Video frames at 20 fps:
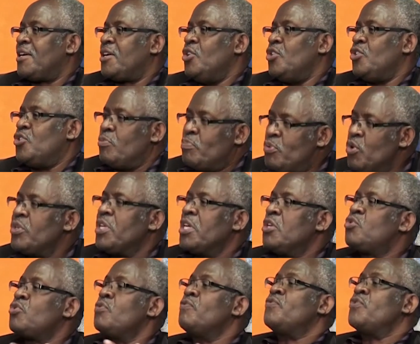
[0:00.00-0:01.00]

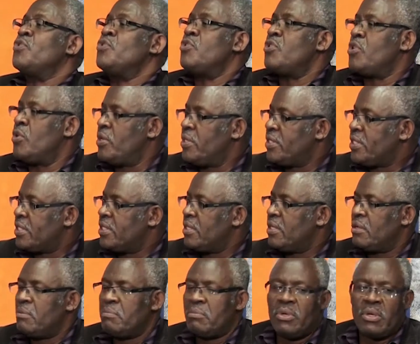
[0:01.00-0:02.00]
Contributing to funerals,
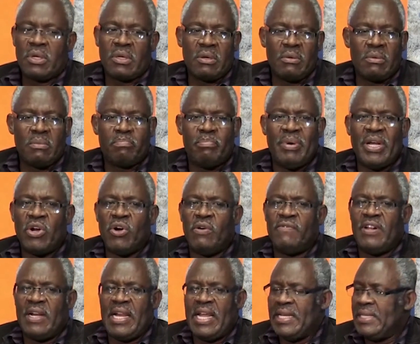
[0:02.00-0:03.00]

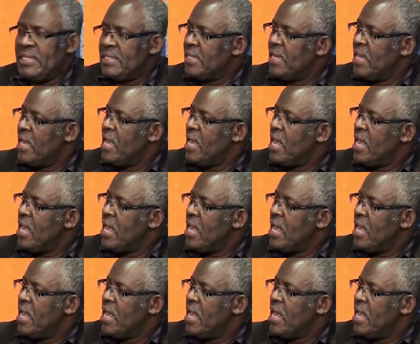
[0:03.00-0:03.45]
benevolence,